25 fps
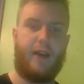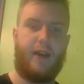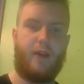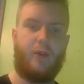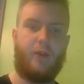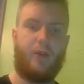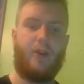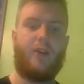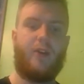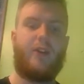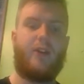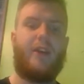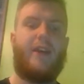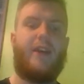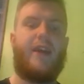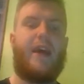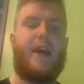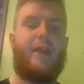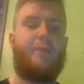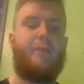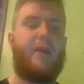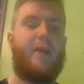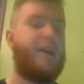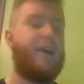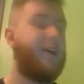got onto
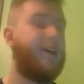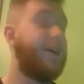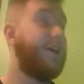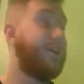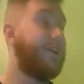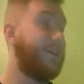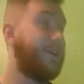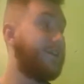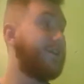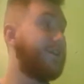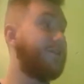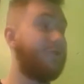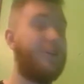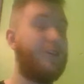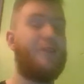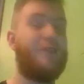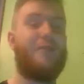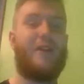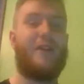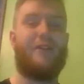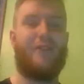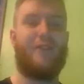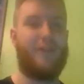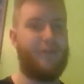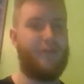Yanmega. This is one of
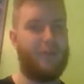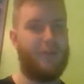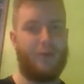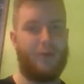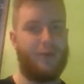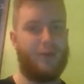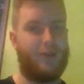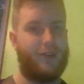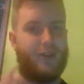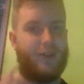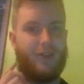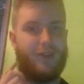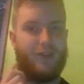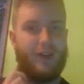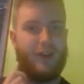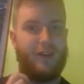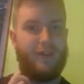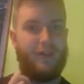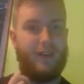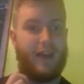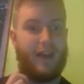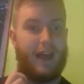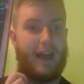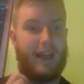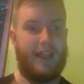my favourite Pokemon of the
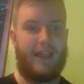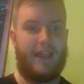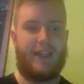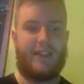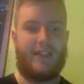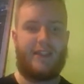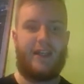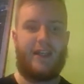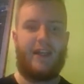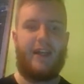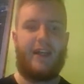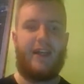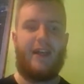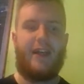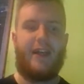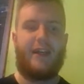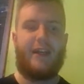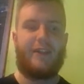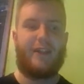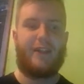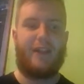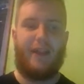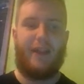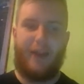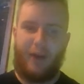Draft League. I think
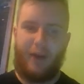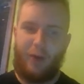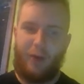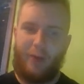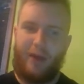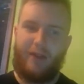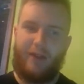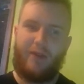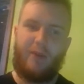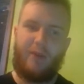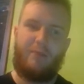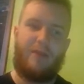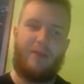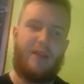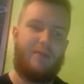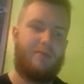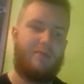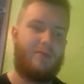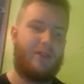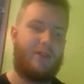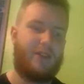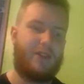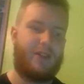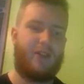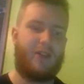it's a little bit of a
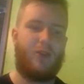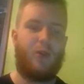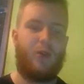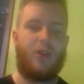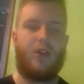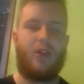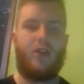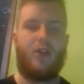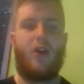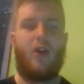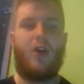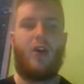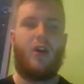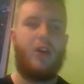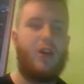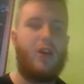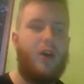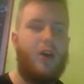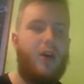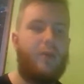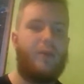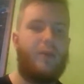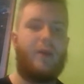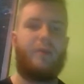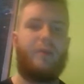meme because I know not a
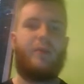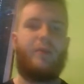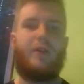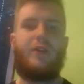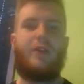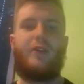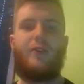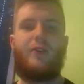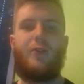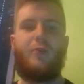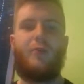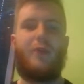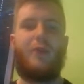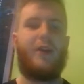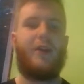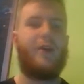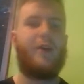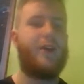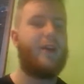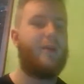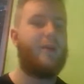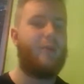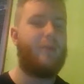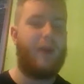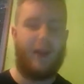lot of people are too big
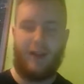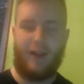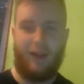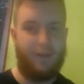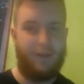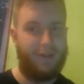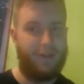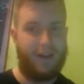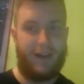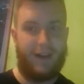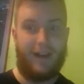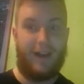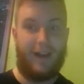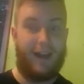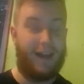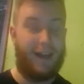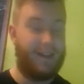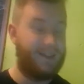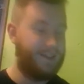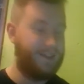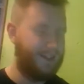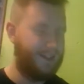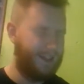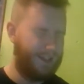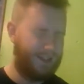on it, but I love it. It
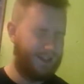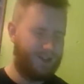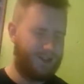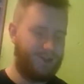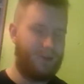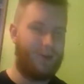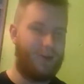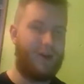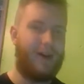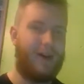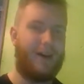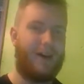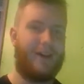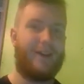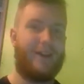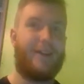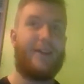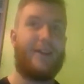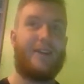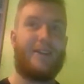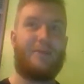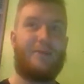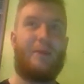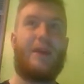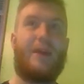just hits so hard.
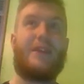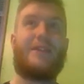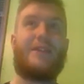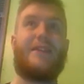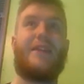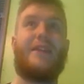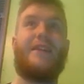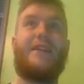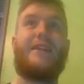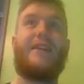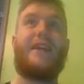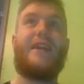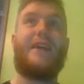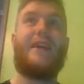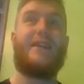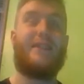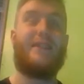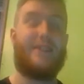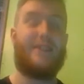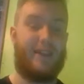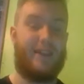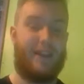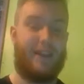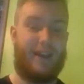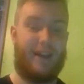Specs Tinted
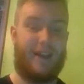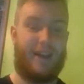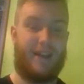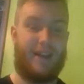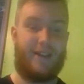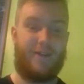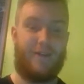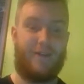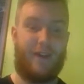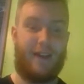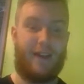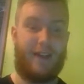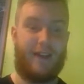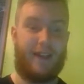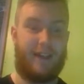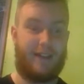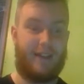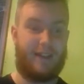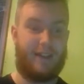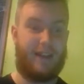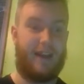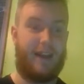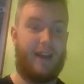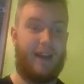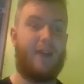Lens is
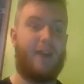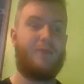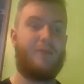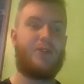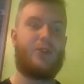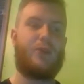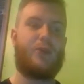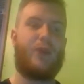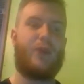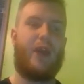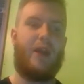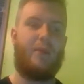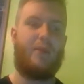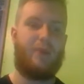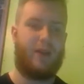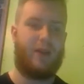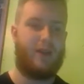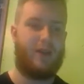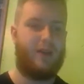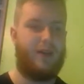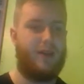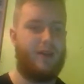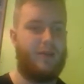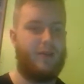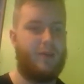fantastic, and I was okay
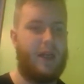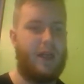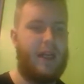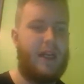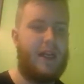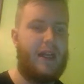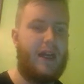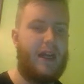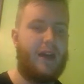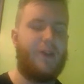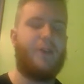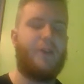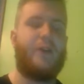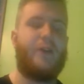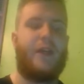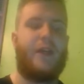picking that up. I know